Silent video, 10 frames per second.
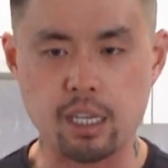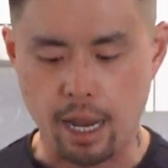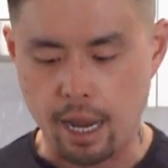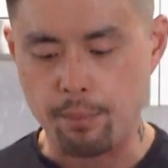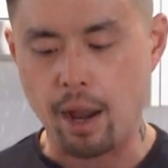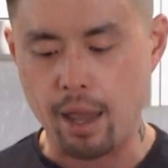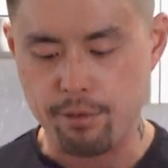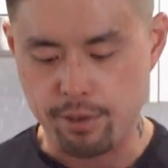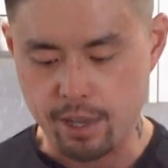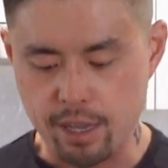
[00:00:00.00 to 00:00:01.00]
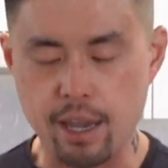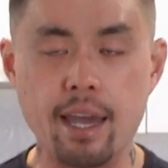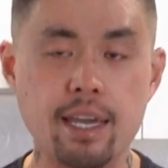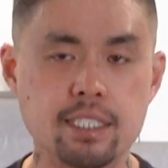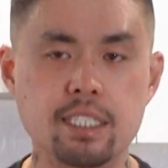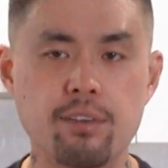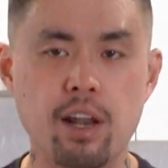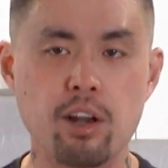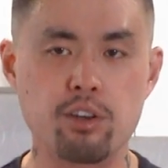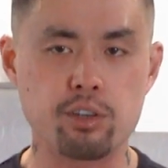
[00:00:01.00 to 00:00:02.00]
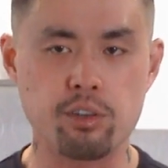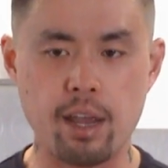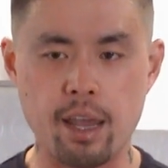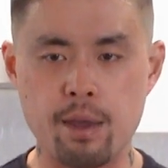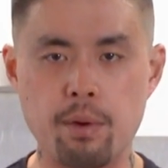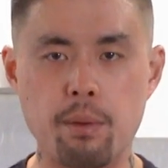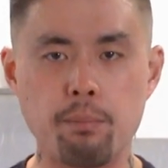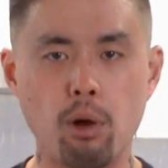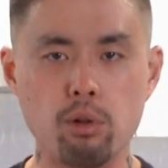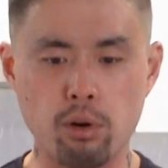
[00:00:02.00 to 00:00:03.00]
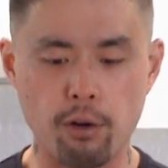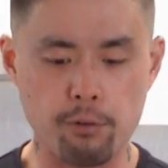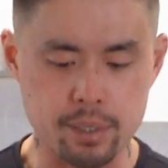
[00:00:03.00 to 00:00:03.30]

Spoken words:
I have here a 700 gram bowl of